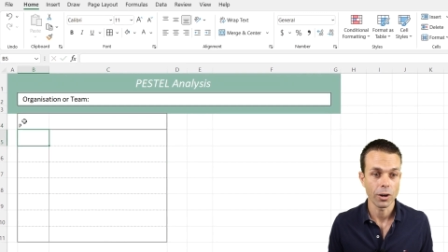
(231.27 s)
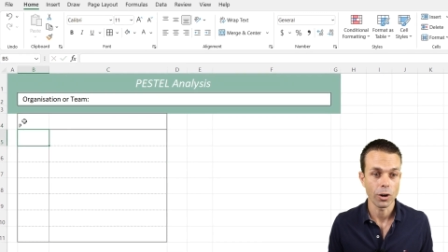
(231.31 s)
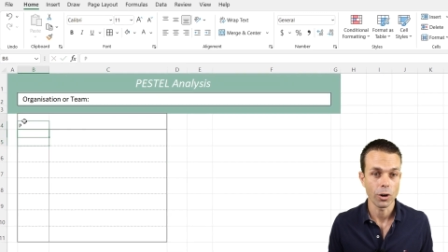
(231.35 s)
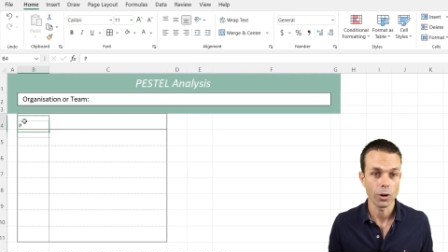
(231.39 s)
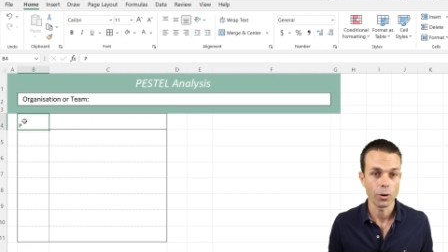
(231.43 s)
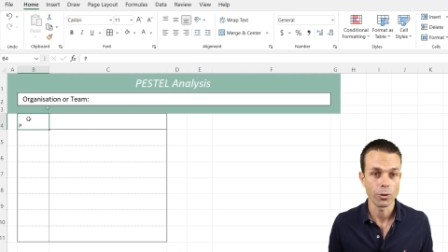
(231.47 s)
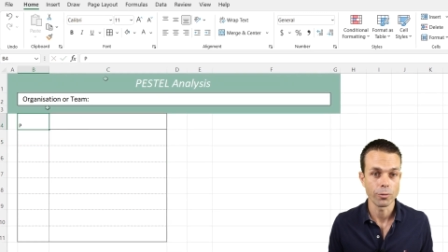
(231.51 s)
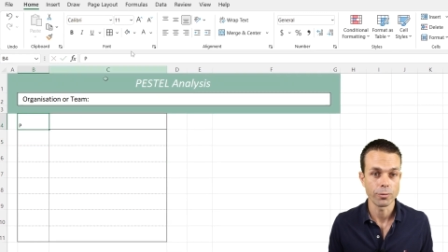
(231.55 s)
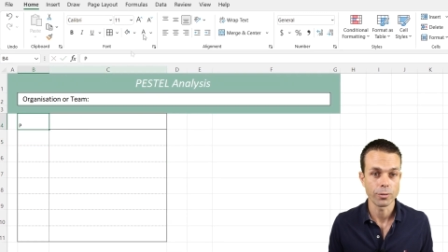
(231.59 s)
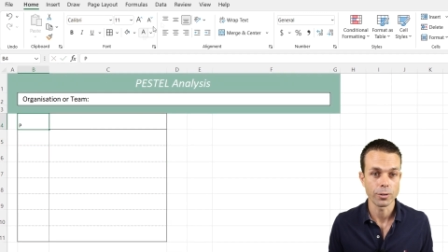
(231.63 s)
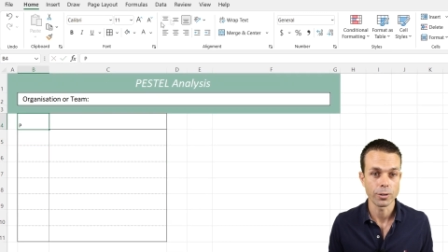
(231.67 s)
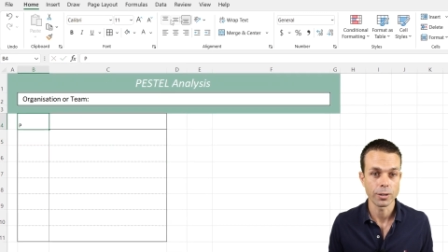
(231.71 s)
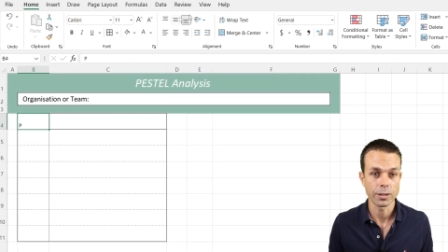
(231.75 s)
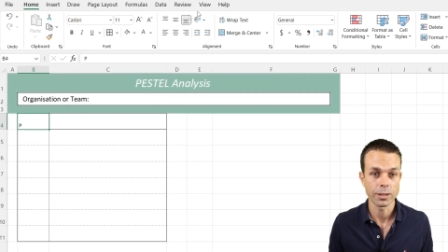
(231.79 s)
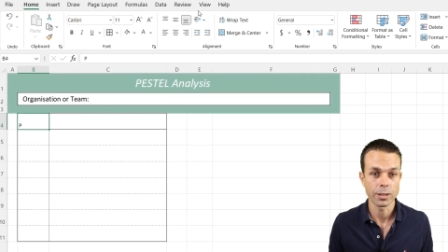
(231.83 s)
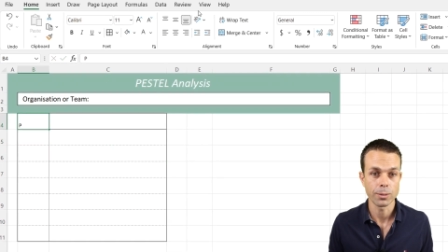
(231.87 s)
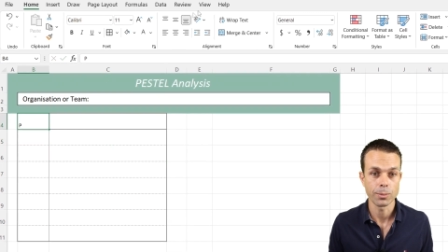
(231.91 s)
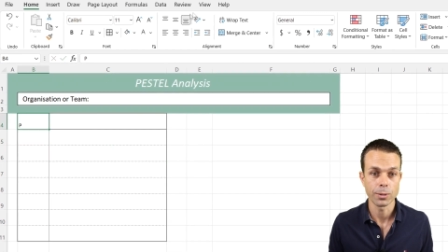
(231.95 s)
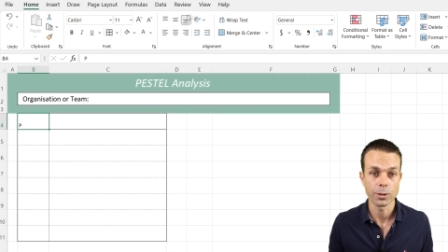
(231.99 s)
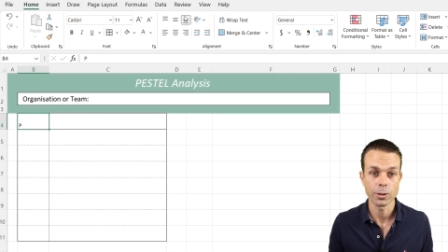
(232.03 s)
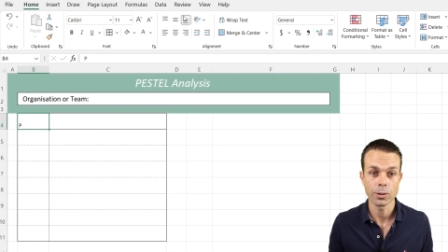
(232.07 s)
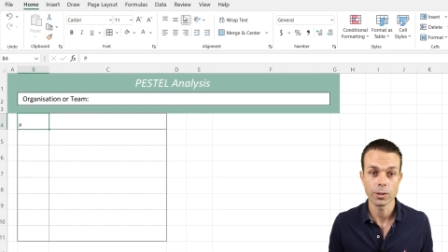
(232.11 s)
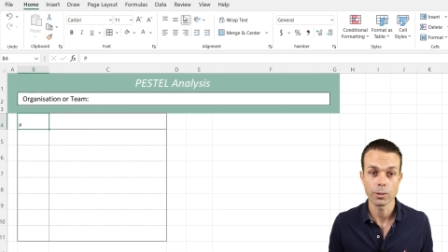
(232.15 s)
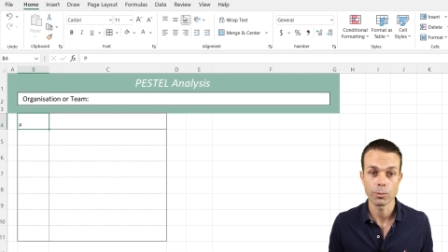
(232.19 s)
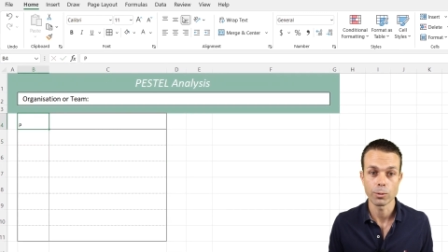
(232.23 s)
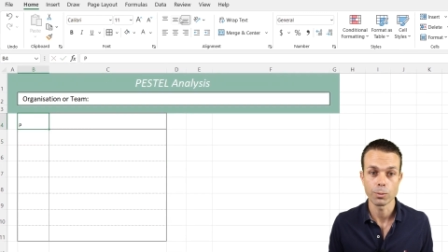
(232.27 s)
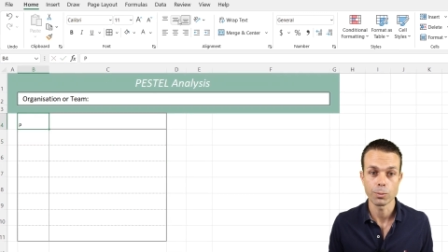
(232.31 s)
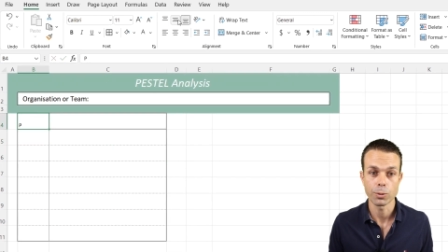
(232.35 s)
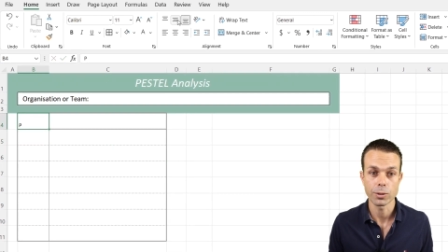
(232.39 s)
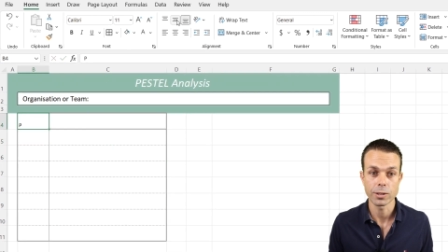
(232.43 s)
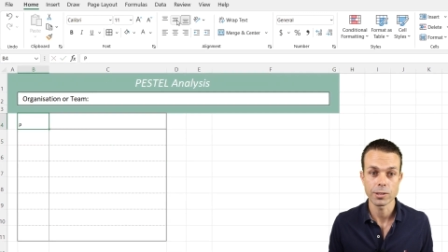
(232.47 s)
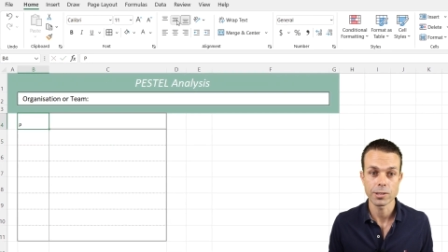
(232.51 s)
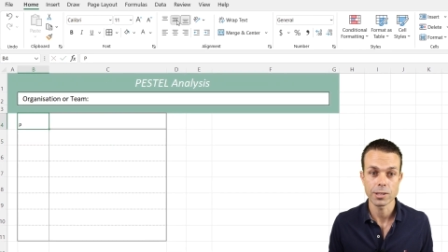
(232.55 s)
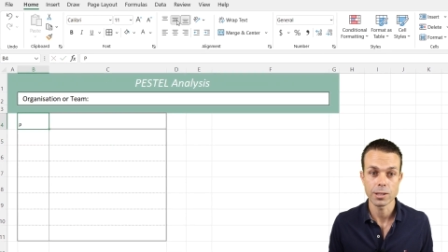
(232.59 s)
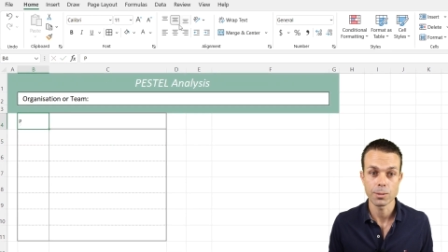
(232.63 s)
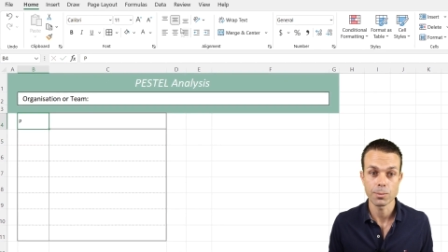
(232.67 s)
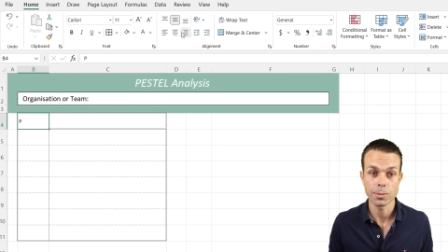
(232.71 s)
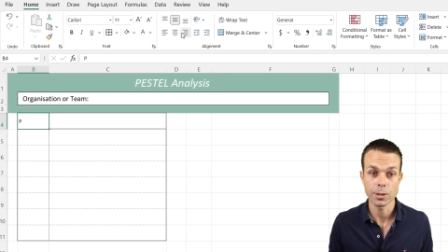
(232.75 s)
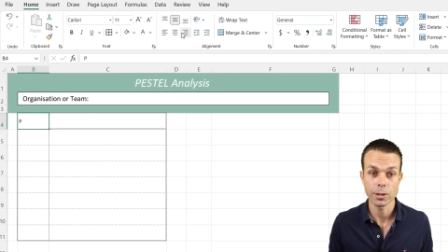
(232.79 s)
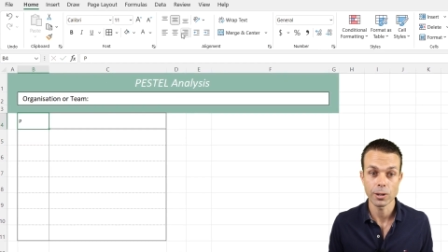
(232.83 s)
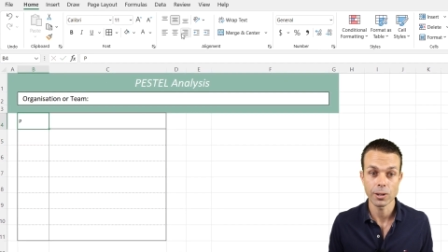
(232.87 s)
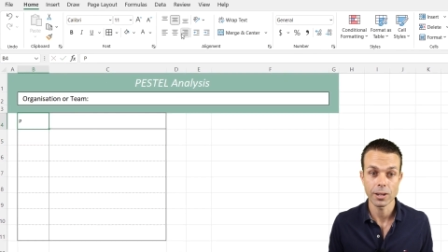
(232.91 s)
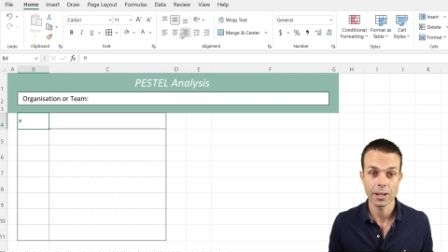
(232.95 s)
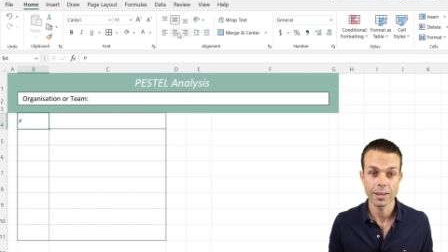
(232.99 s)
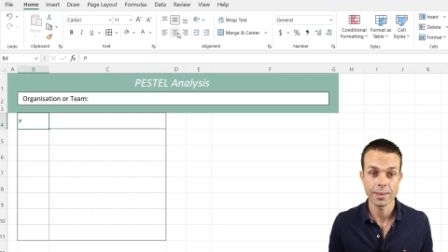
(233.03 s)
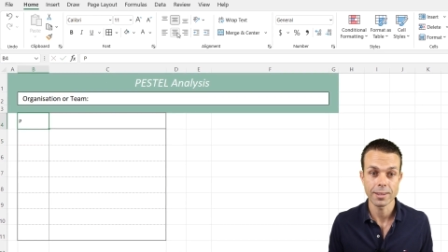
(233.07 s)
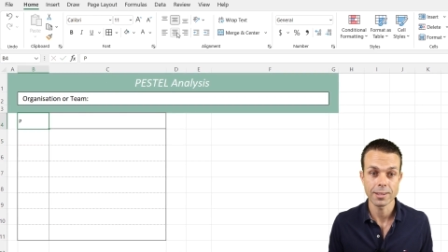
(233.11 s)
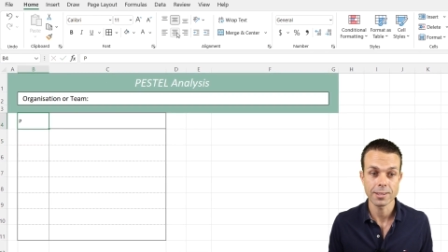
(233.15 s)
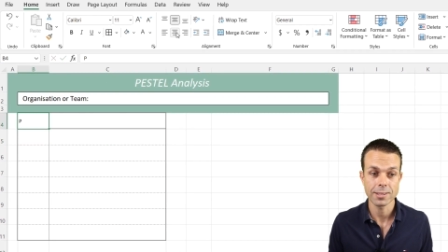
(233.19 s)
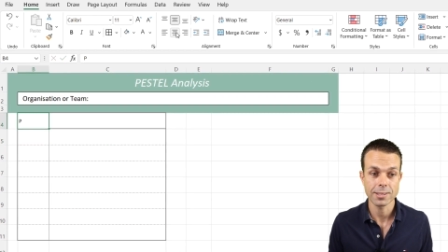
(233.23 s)
over in the middle, and we'll put this in the middle
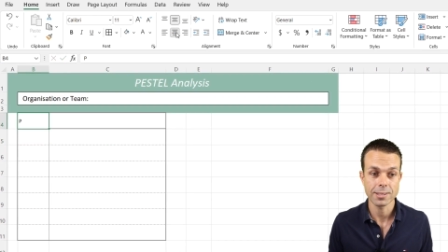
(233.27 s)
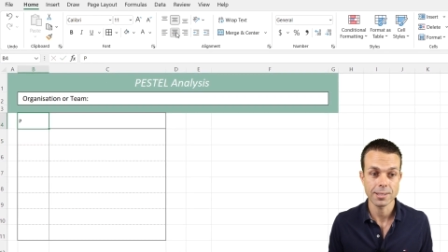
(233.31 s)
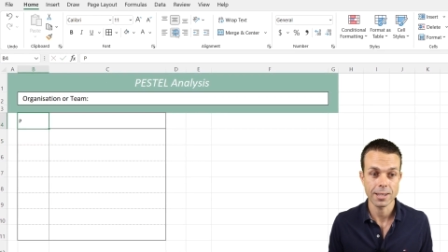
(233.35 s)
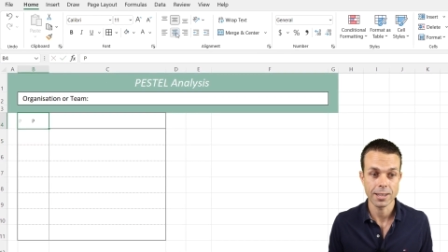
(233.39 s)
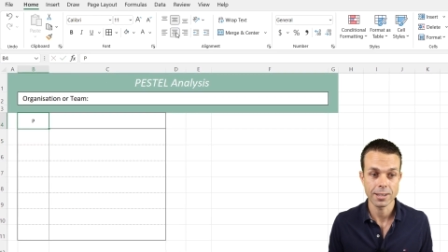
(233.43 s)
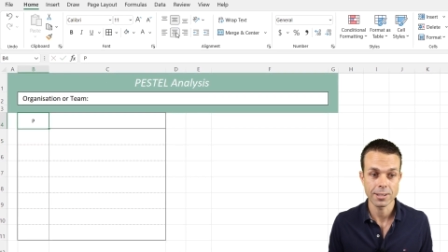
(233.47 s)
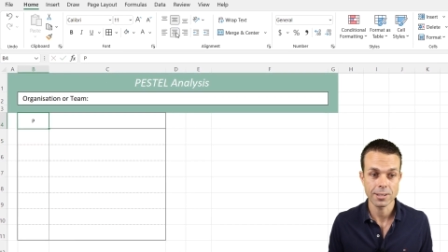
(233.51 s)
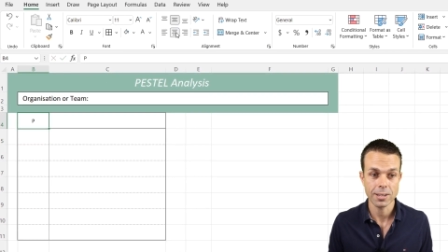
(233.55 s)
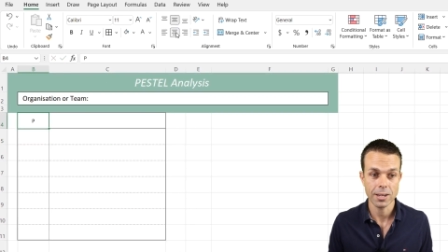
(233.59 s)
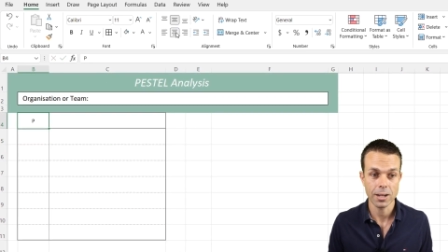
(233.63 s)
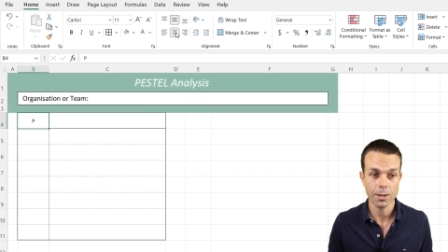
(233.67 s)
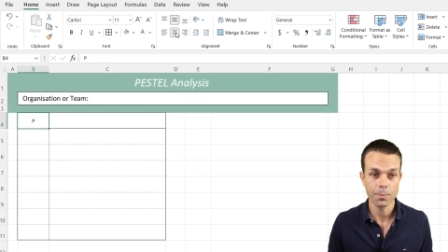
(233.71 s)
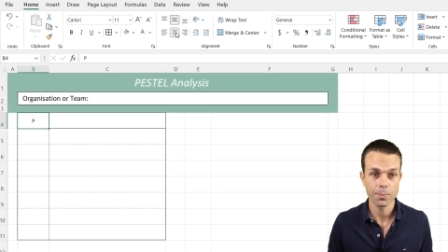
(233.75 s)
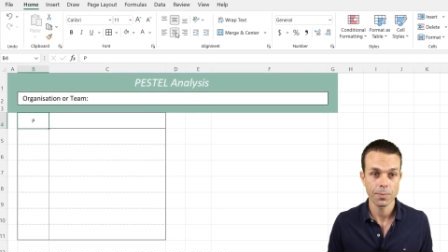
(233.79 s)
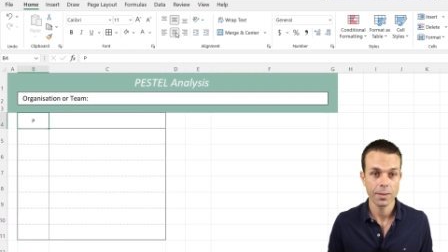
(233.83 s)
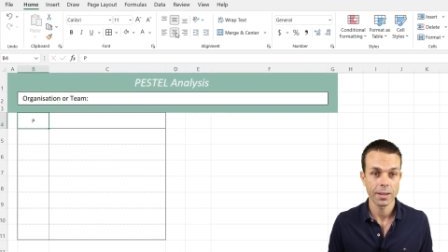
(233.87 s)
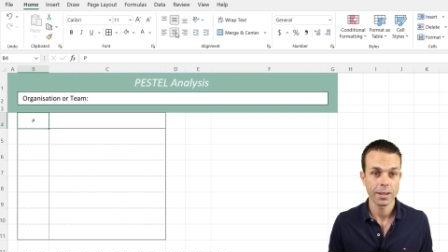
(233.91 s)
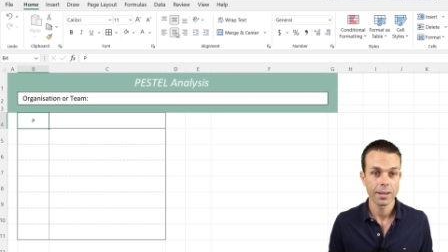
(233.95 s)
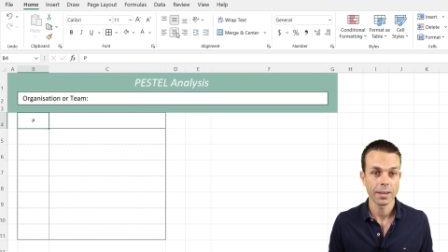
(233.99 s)
and the center.